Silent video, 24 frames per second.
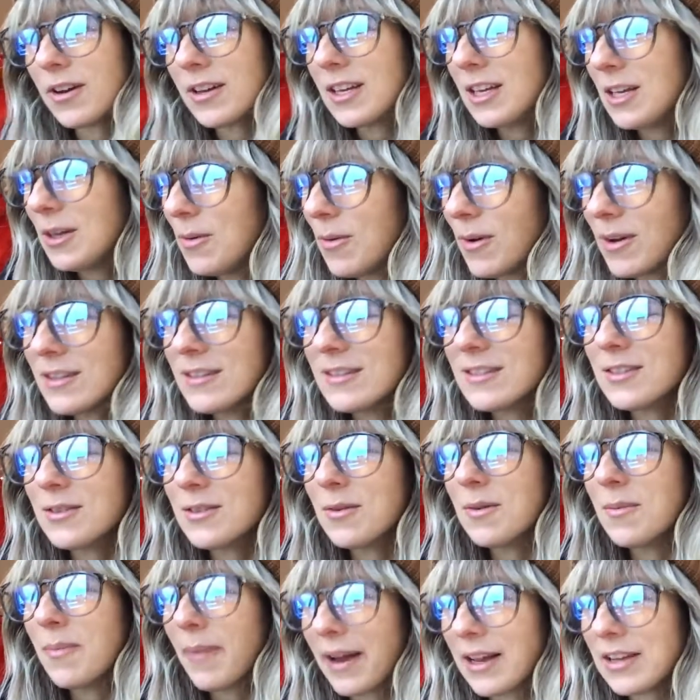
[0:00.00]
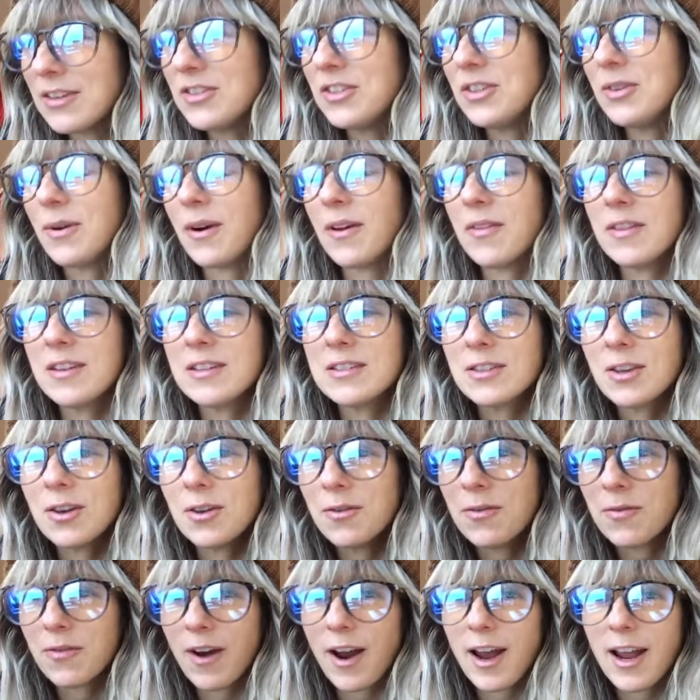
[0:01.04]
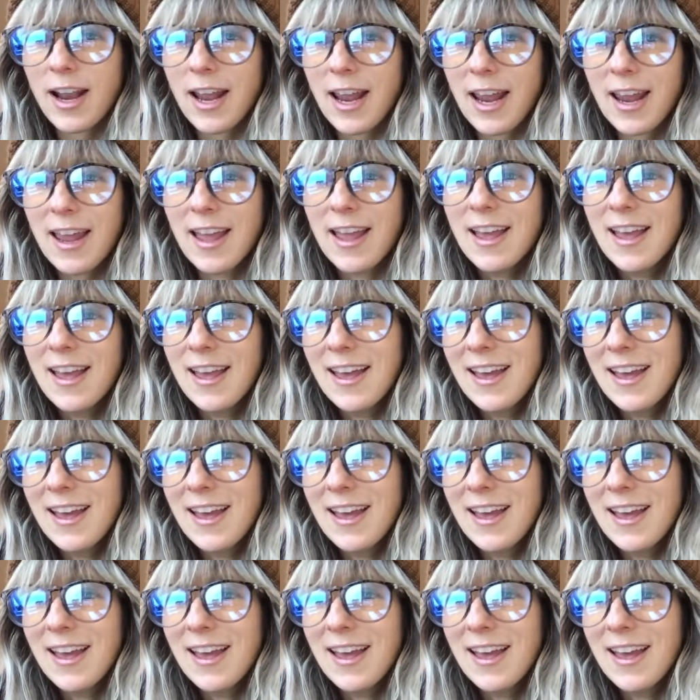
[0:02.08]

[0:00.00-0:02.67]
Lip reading: He wants to remind you on this Good Friday